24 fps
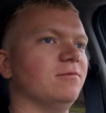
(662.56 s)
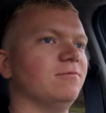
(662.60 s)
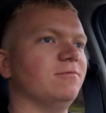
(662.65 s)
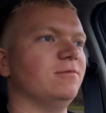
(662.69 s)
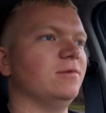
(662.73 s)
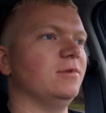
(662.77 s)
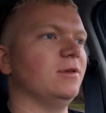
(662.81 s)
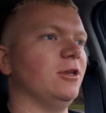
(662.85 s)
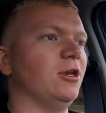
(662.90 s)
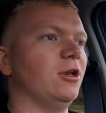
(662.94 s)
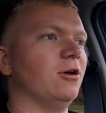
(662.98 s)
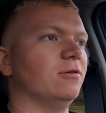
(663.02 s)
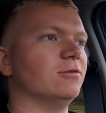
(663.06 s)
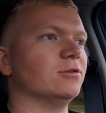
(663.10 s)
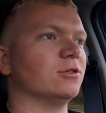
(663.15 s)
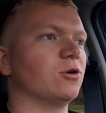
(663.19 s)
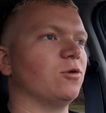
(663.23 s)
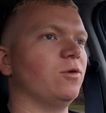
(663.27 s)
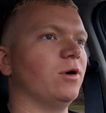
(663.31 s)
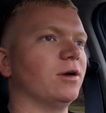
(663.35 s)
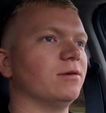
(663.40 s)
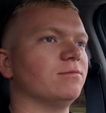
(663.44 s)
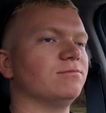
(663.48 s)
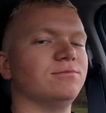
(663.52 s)
it, was a
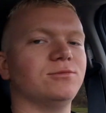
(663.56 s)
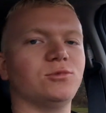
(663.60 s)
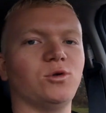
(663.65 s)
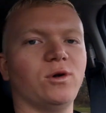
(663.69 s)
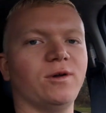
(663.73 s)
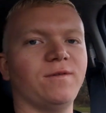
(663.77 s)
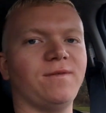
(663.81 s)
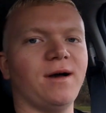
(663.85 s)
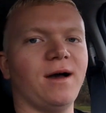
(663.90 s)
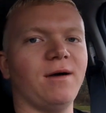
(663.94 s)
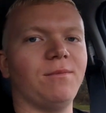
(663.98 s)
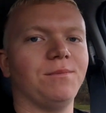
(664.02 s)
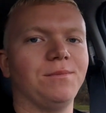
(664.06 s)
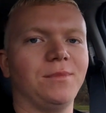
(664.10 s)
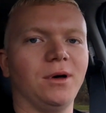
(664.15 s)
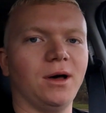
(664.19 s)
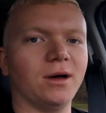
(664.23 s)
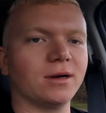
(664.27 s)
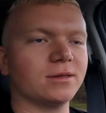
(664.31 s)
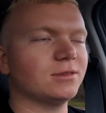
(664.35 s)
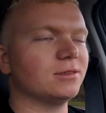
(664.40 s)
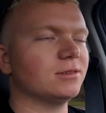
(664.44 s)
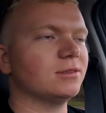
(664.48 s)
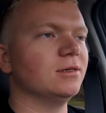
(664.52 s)
quick 25
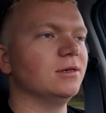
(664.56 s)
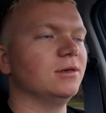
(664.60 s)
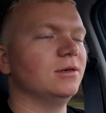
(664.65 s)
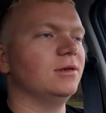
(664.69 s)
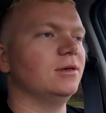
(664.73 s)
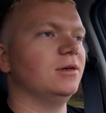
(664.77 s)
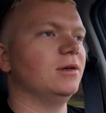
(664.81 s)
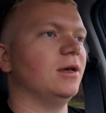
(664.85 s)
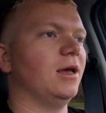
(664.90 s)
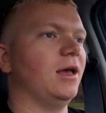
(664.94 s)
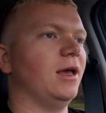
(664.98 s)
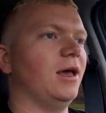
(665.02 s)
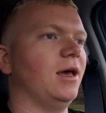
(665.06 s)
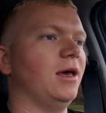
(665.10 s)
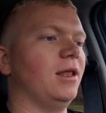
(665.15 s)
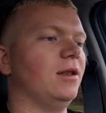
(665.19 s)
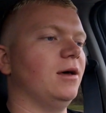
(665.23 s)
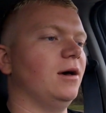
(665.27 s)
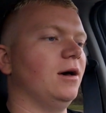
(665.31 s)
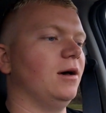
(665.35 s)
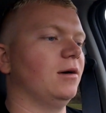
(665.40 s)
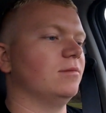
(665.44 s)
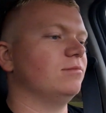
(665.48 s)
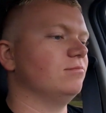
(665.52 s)
bucks, and
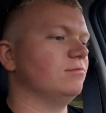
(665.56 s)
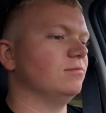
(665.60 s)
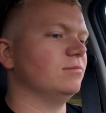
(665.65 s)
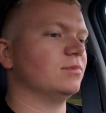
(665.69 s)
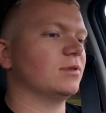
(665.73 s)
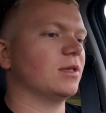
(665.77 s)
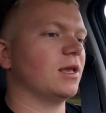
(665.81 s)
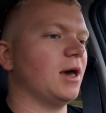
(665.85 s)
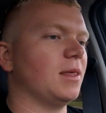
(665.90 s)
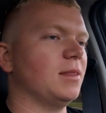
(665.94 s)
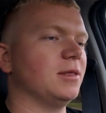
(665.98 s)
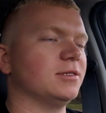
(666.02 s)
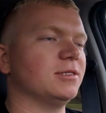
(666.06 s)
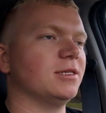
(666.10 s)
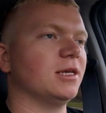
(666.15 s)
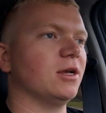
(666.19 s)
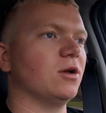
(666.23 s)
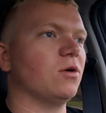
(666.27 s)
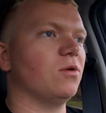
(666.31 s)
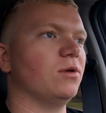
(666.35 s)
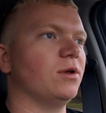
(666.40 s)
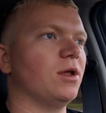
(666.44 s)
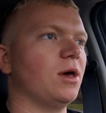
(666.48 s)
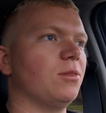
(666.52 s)
got this
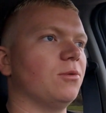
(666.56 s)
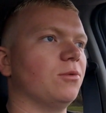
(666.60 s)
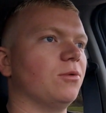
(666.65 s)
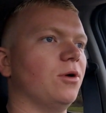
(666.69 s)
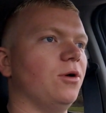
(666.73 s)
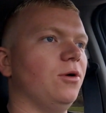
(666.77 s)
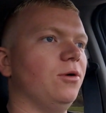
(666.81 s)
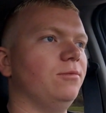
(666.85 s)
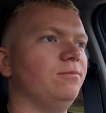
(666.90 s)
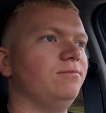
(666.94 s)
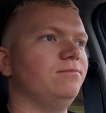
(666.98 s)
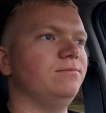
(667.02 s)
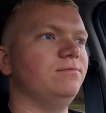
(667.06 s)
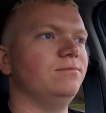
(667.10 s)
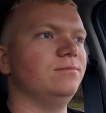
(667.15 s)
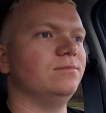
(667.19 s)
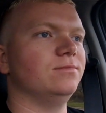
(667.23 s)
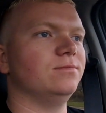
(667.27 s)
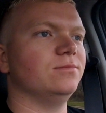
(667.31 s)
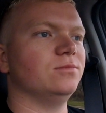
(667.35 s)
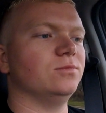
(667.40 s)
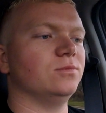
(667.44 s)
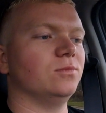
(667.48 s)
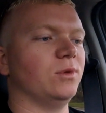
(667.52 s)
thing going down the road
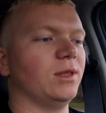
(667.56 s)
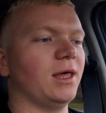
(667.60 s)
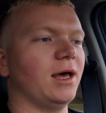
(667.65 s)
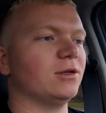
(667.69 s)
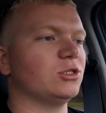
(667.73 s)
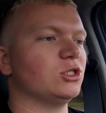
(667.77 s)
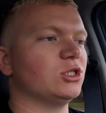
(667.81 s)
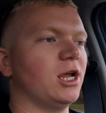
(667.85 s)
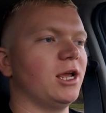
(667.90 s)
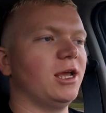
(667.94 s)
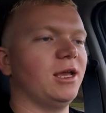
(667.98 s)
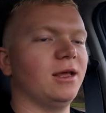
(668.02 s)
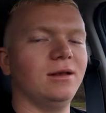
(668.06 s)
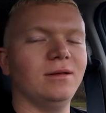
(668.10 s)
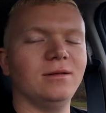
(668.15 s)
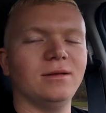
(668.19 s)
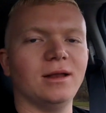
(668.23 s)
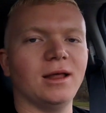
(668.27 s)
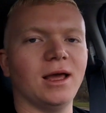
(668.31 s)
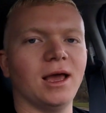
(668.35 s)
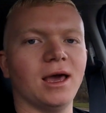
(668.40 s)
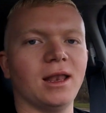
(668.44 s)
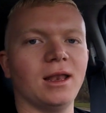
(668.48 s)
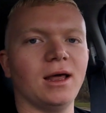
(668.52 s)
without shaking.
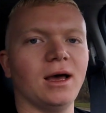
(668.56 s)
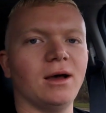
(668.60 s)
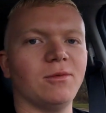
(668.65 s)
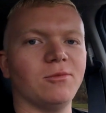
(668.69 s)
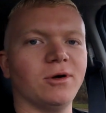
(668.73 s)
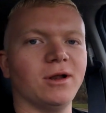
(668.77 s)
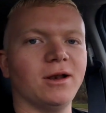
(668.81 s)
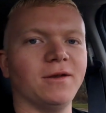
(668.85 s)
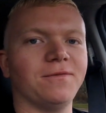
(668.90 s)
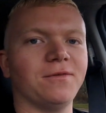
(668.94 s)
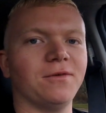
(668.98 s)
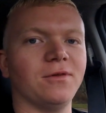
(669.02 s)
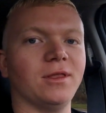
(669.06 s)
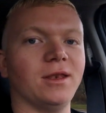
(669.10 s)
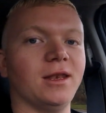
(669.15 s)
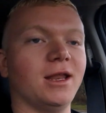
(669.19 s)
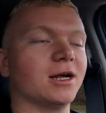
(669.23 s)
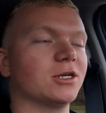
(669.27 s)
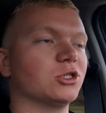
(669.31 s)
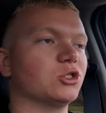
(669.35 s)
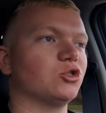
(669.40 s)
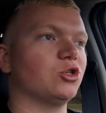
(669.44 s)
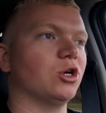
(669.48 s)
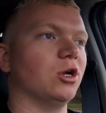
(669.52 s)
And I'm ready for the
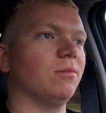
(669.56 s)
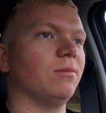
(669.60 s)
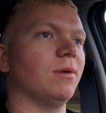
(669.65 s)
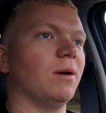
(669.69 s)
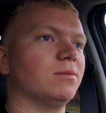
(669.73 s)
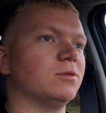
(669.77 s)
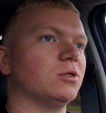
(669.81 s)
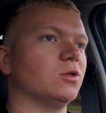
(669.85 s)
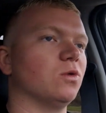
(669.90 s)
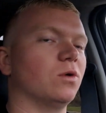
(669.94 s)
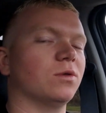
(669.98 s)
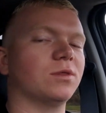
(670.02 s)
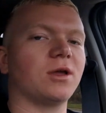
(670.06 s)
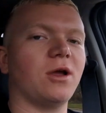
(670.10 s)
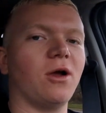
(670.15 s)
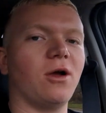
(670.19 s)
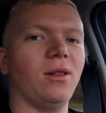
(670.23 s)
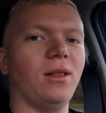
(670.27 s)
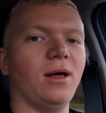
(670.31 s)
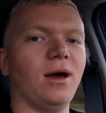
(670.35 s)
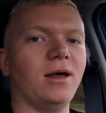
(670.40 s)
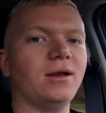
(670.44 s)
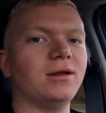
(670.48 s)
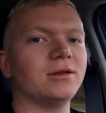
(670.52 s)
next trip up to North
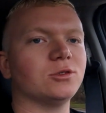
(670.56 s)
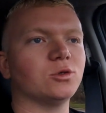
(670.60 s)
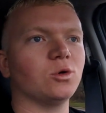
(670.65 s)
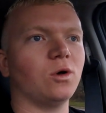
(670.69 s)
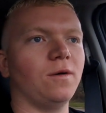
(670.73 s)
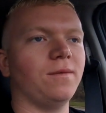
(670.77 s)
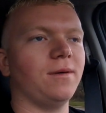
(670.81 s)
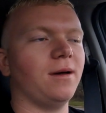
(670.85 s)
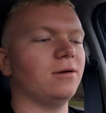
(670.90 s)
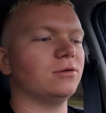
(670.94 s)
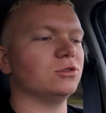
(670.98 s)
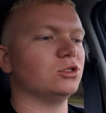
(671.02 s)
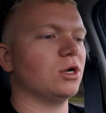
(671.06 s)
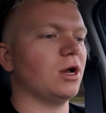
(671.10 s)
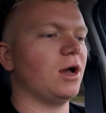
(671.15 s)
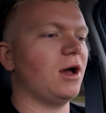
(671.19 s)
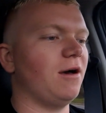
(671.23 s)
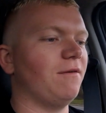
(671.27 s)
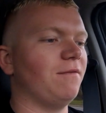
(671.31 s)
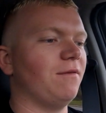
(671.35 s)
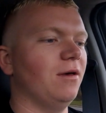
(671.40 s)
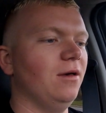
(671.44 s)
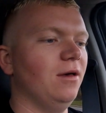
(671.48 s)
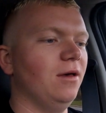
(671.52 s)
Carolina, 12-hour
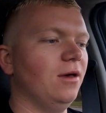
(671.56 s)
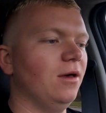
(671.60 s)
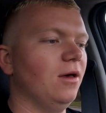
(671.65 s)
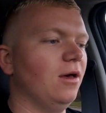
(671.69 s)
drive.